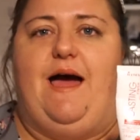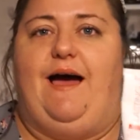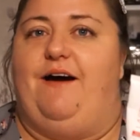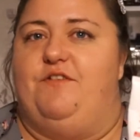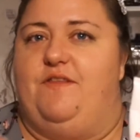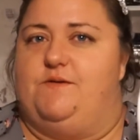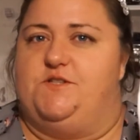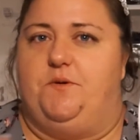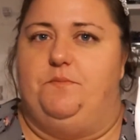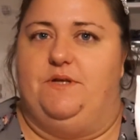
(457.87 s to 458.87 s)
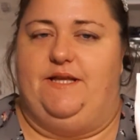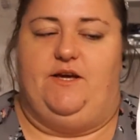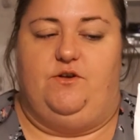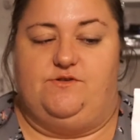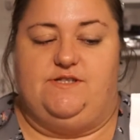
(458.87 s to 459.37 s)
I haven't, that was a
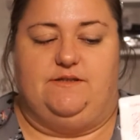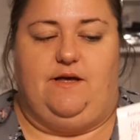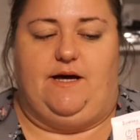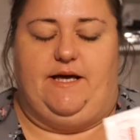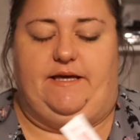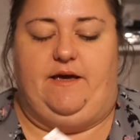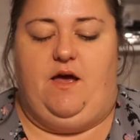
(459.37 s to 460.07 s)
complete and utter lie.